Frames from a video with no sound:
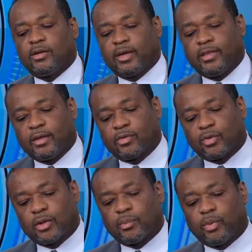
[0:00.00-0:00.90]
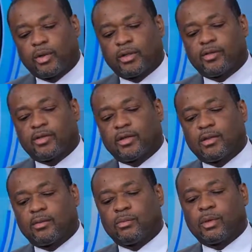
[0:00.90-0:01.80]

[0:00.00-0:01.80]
of the things I think is real important is to